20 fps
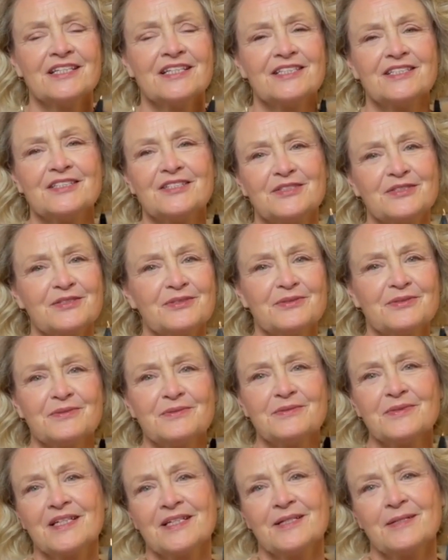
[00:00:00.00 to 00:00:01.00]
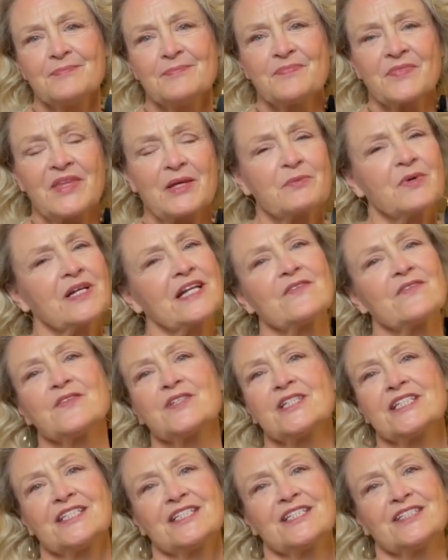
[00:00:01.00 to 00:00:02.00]
to do whatever
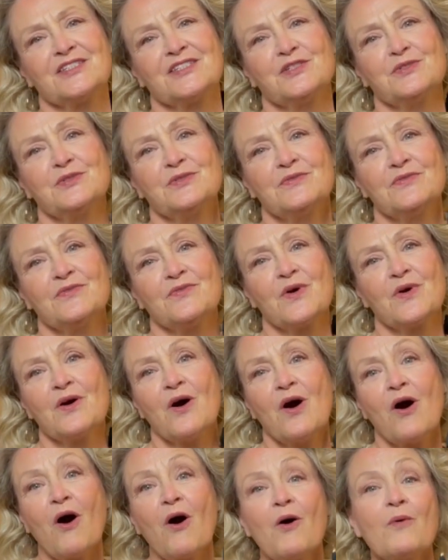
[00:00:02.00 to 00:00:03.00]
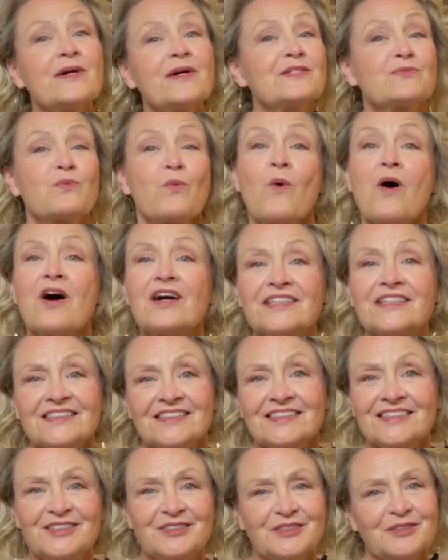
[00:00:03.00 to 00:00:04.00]
it is you've always wanted
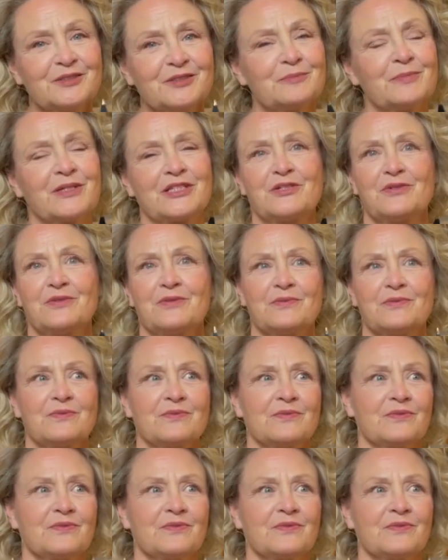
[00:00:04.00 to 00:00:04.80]
to do, but you